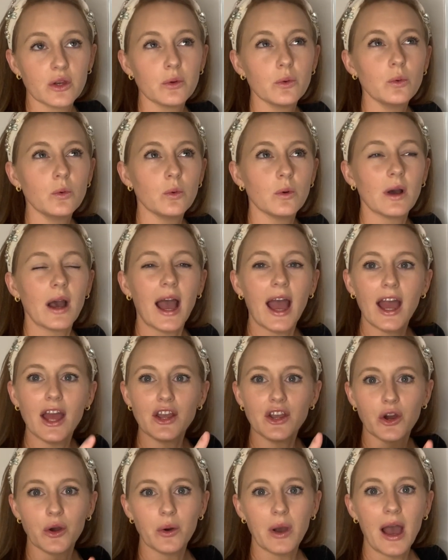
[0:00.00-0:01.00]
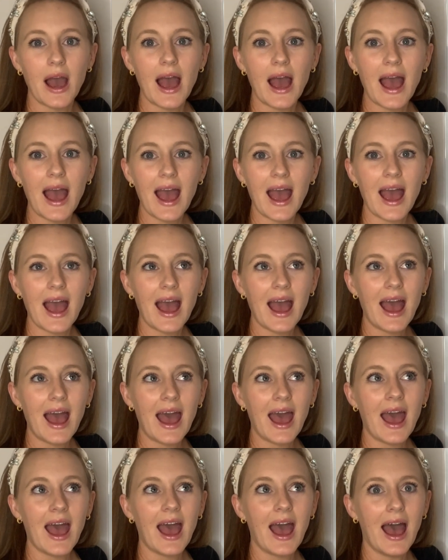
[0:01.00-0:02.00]
oh, I know,
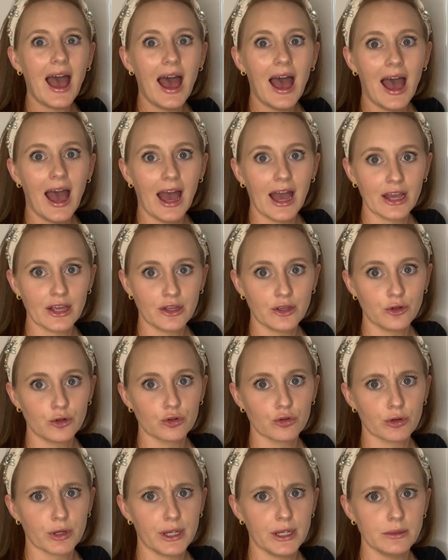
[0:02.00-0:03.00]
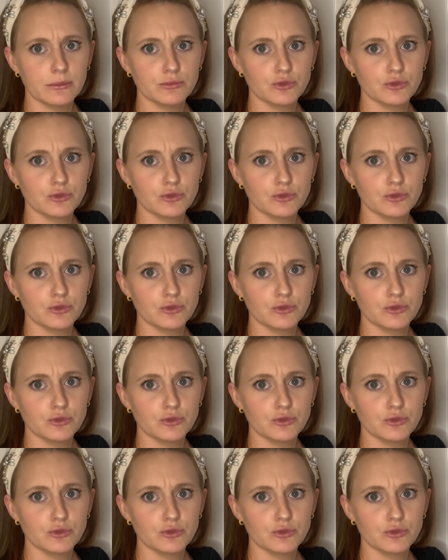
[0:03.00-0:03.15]
angry.